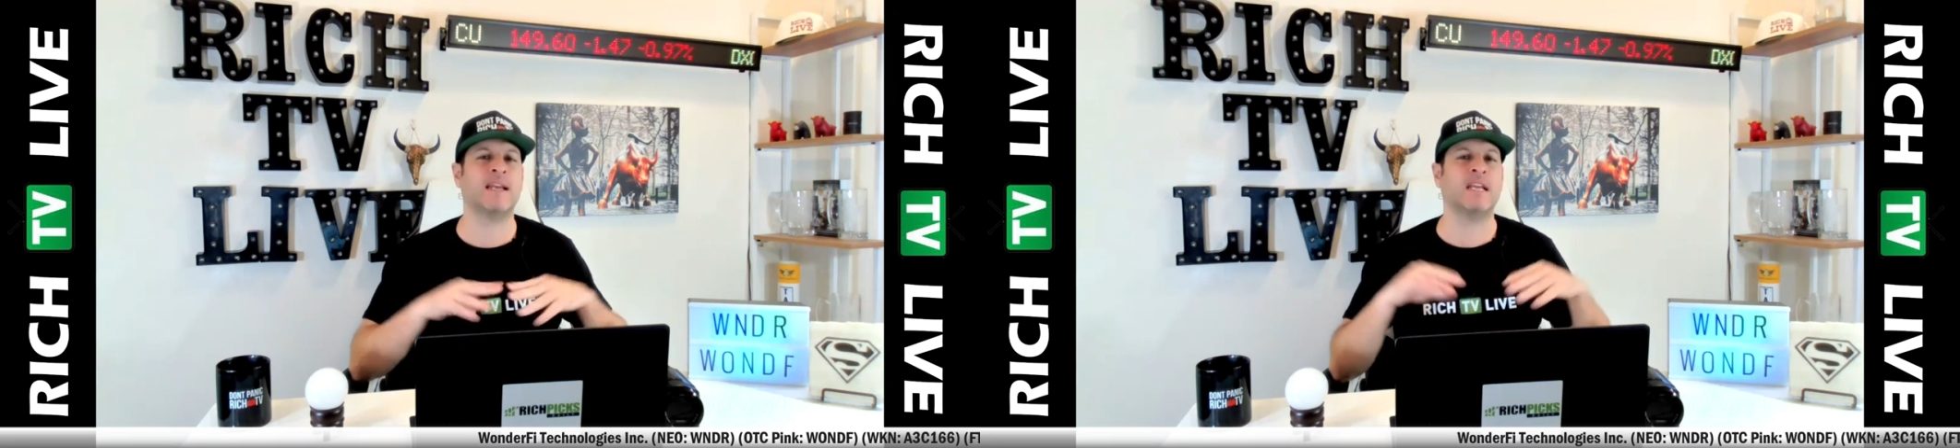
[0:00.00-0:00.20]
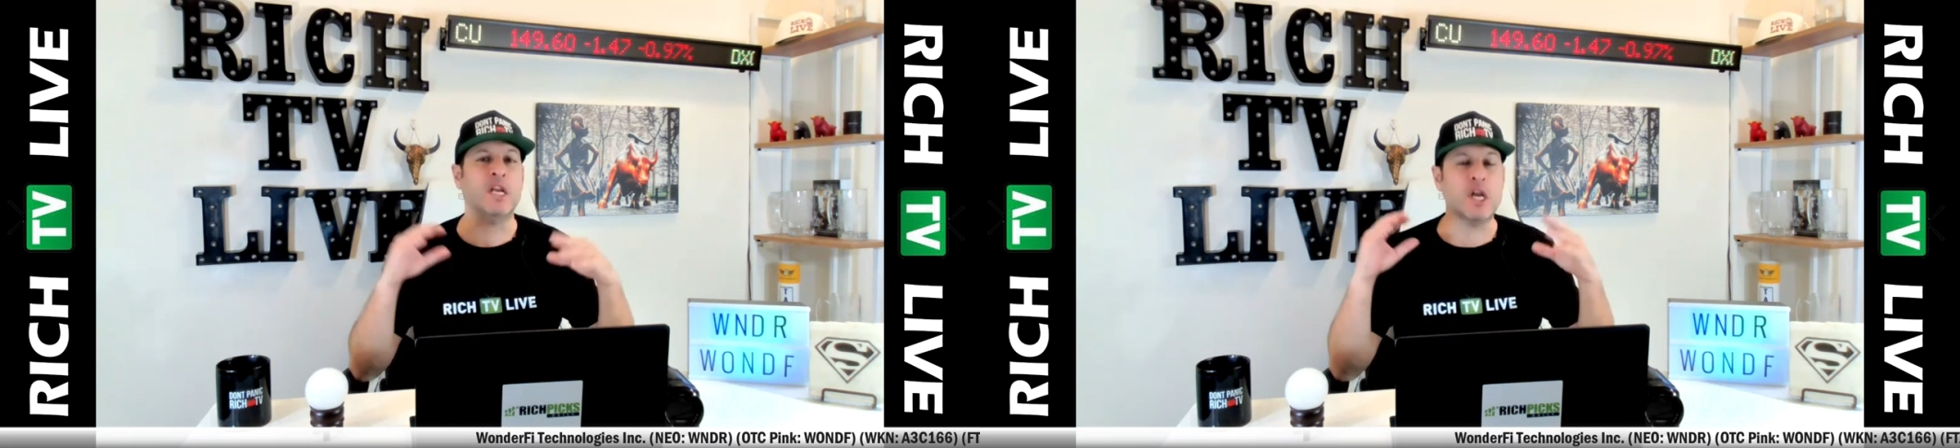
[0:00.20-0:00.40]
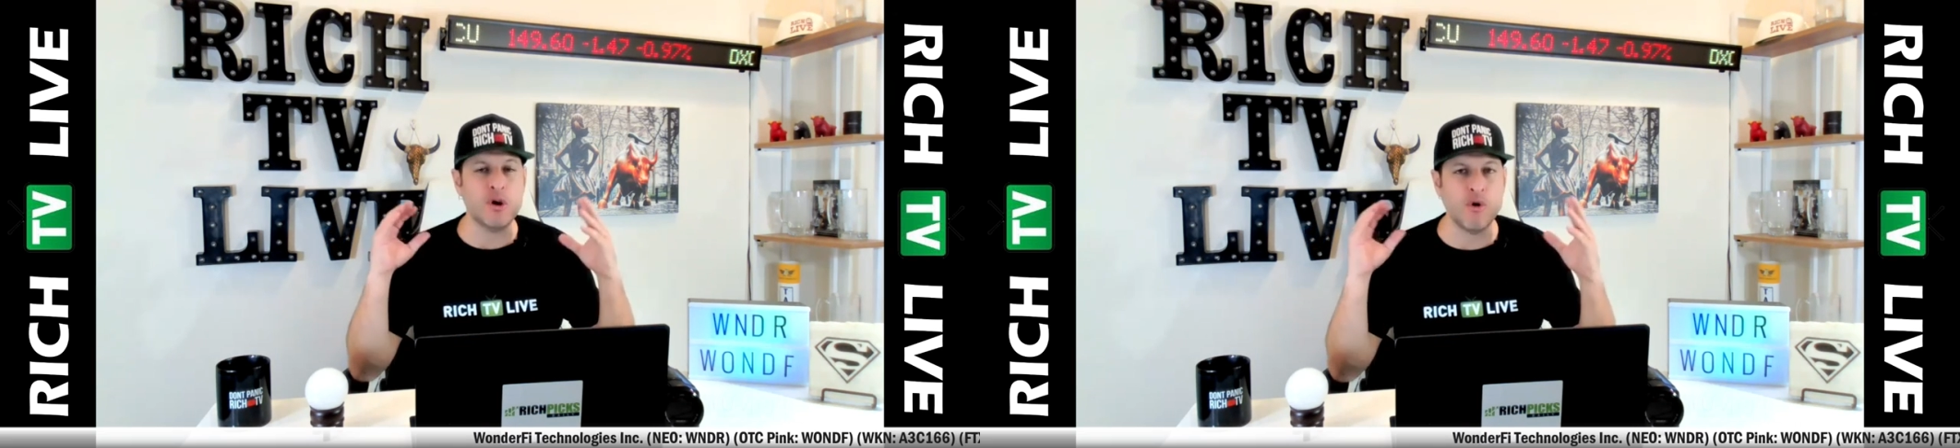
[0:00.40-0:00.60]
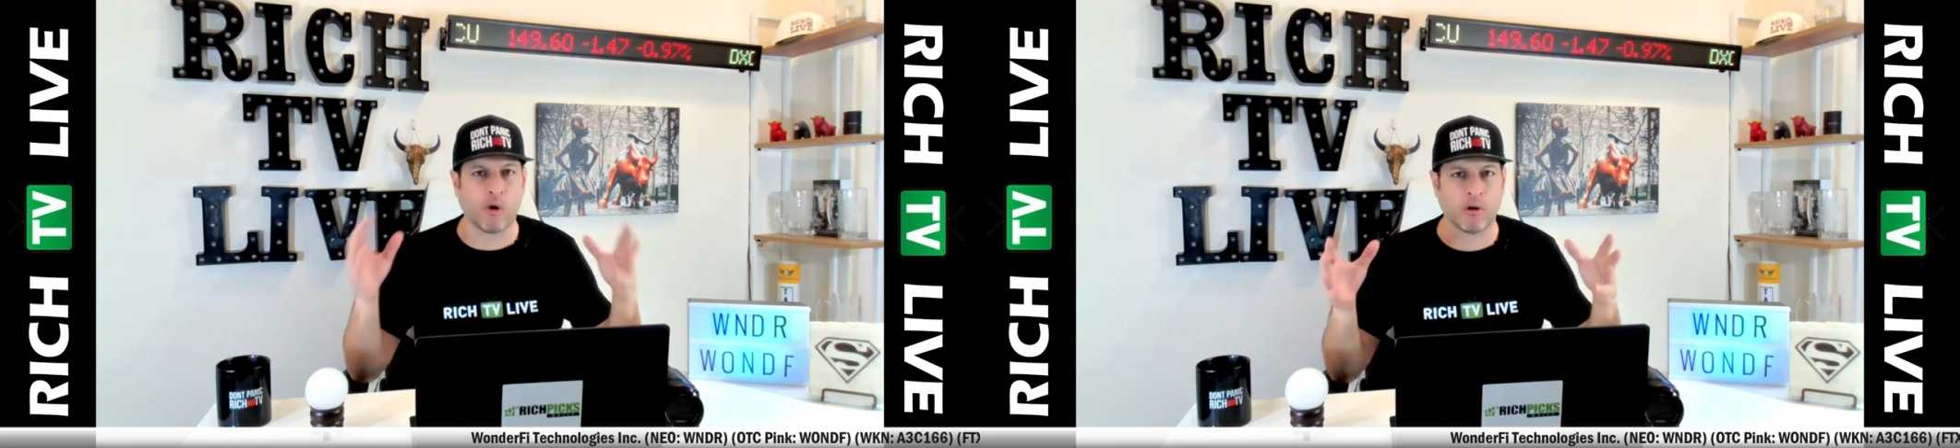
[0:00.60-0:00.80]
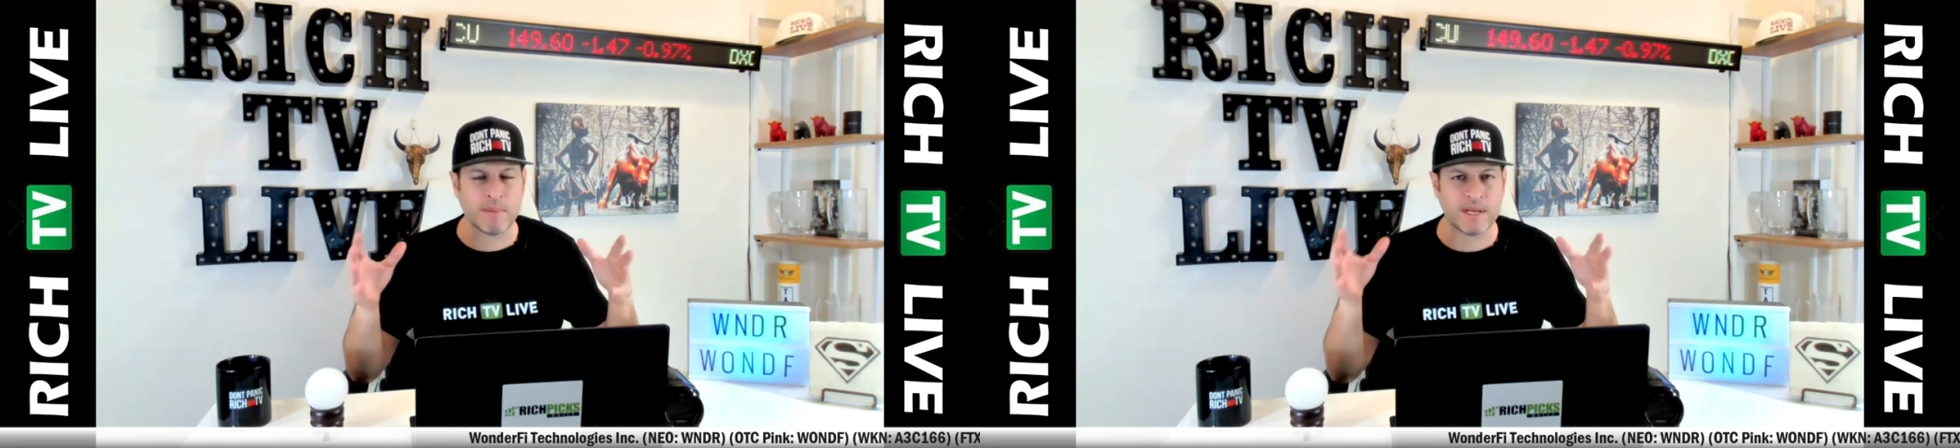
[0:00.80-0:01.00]
an
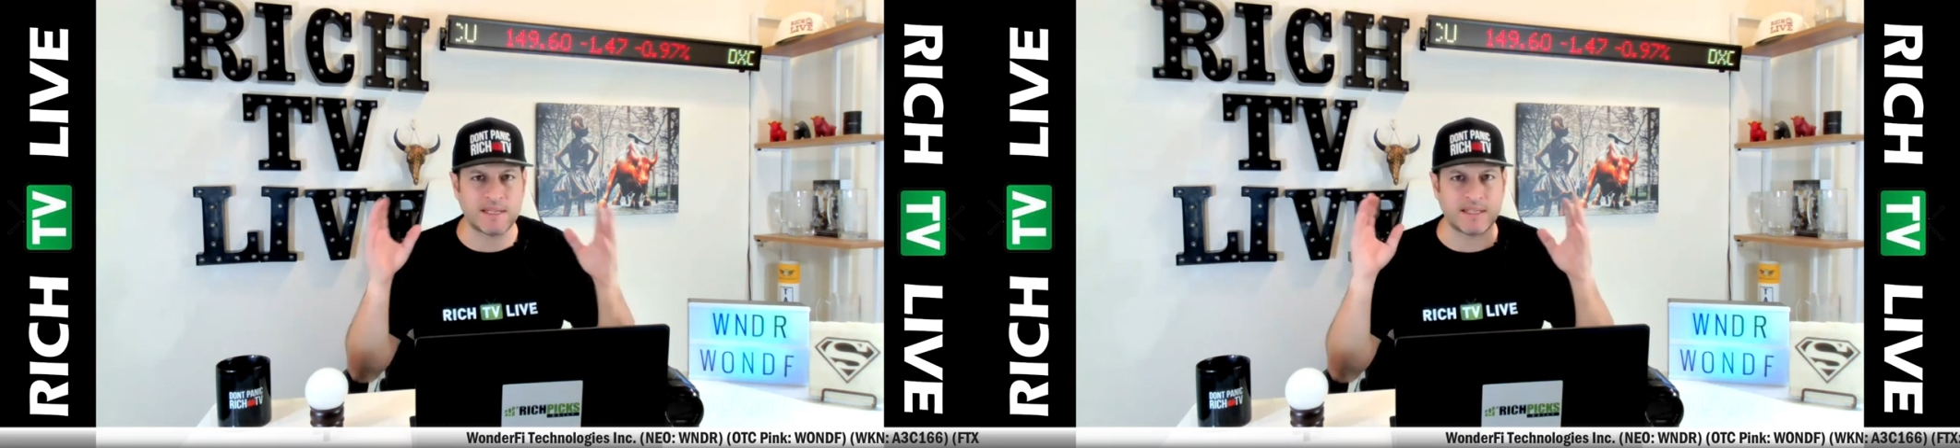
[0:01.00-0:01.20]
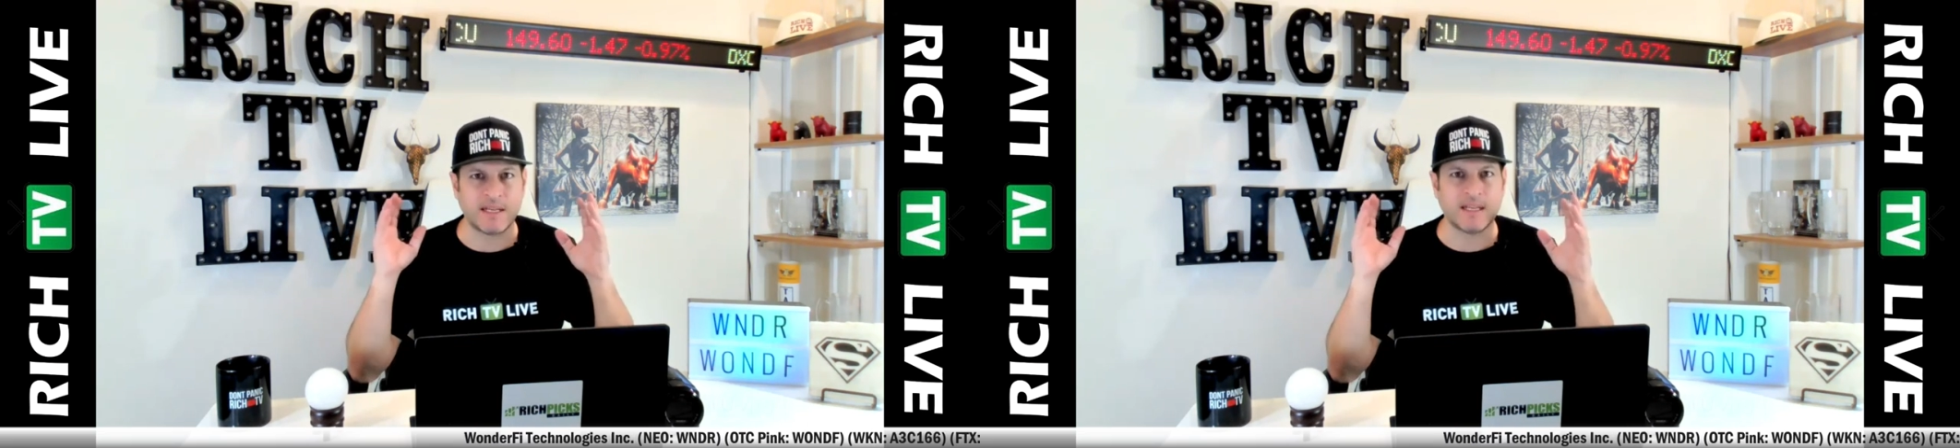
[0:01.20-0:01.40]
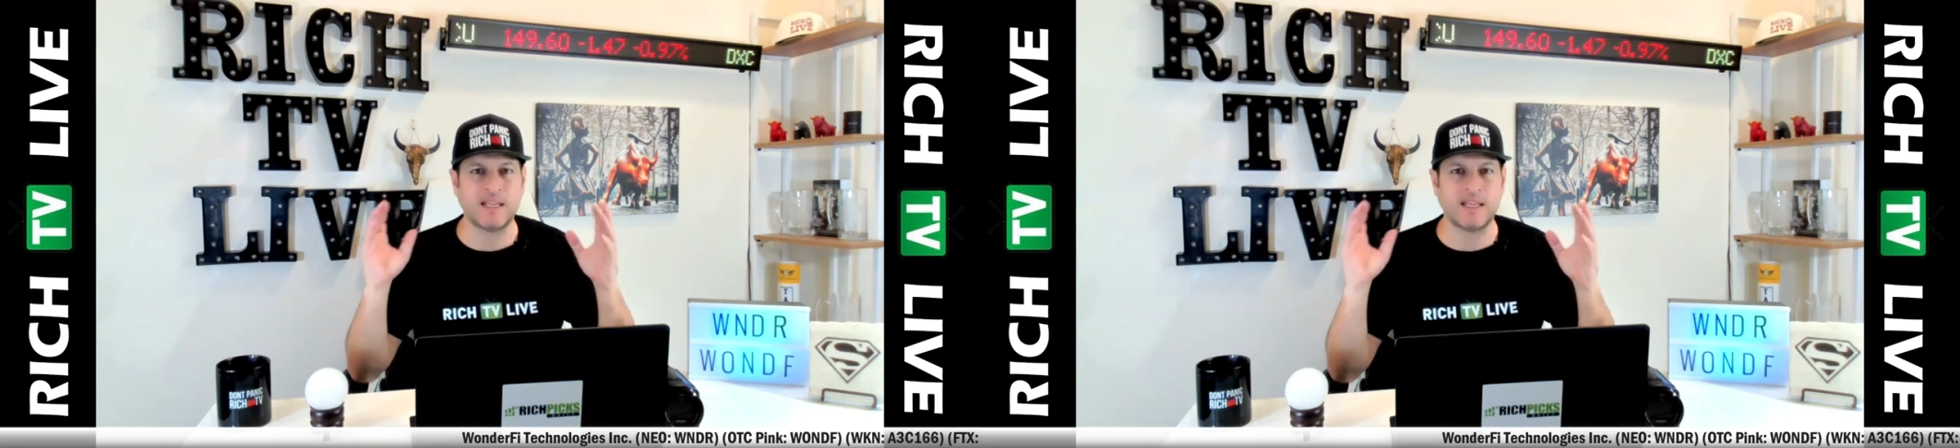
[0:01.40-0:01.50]
enormous